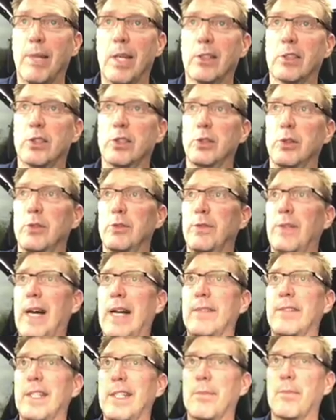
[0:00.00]
Mark II,
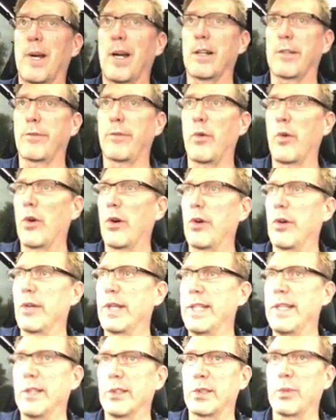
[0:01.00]
5D Mark
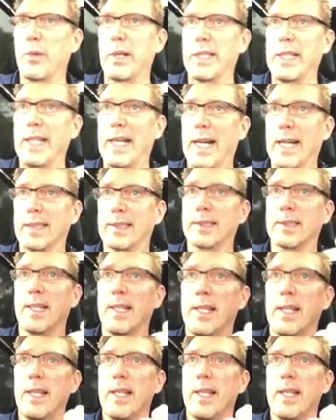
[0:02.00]
IV, EOS 1DX.